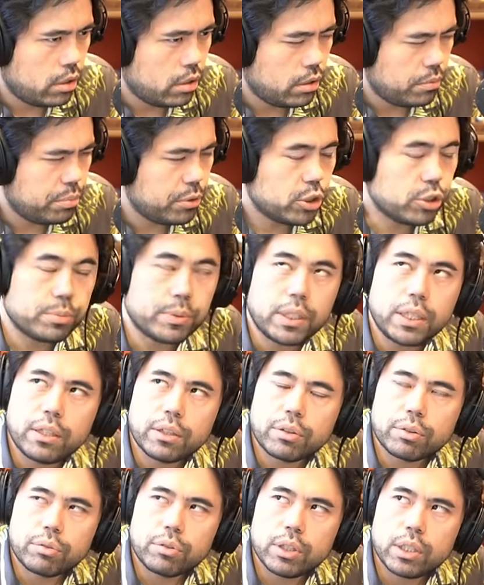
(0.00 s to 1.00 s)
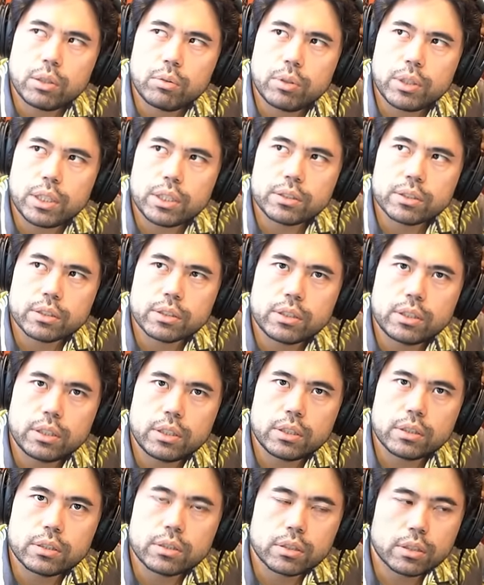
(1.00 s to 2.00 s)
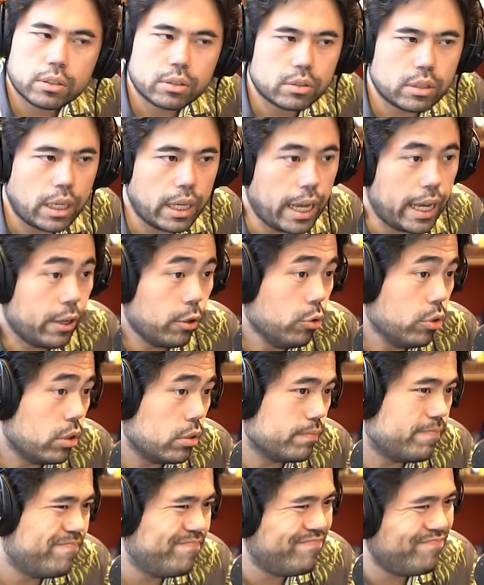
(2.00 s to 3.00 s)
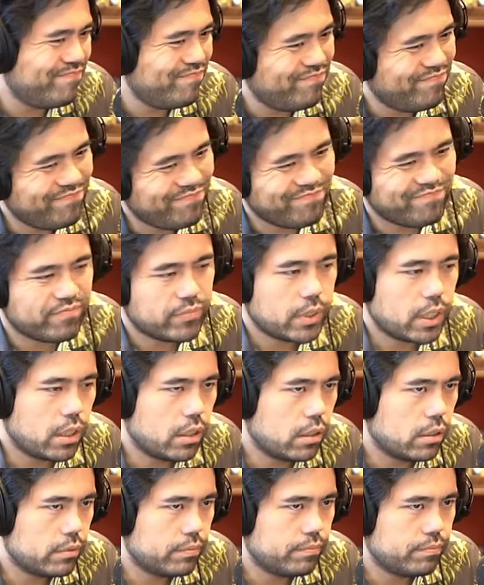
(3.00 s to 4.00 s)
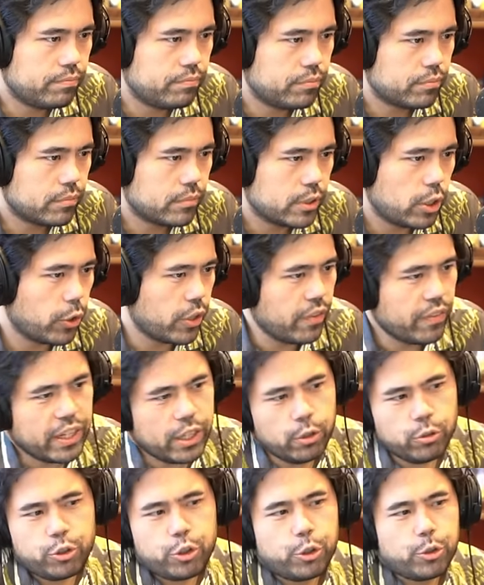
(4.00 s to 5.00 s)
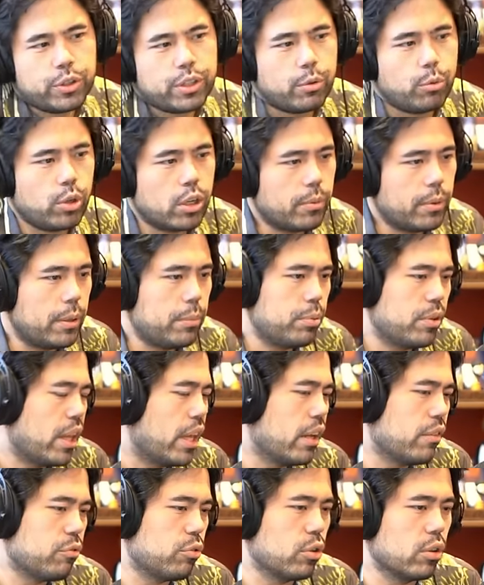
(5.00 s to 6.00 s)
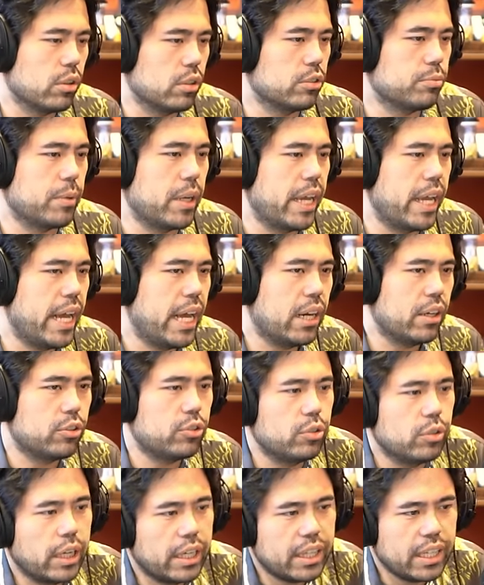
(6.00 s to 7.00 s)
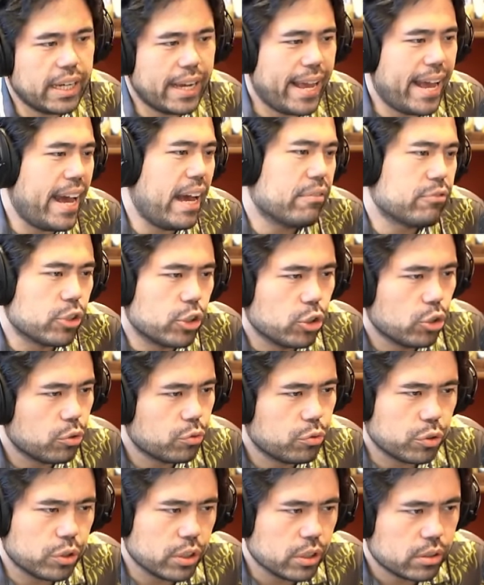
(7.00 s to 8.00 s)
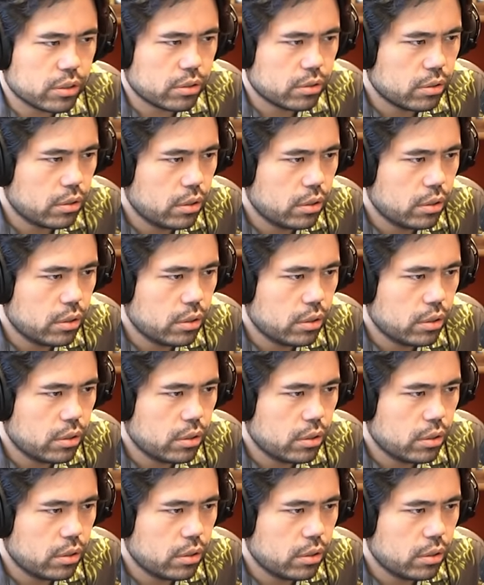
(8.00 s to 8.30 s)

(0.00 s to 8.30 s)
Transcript: bishop e3 queen a6 d6 I, I don't hmm okay if I don't do it then what am I playing for is my attitude I think I have to go for this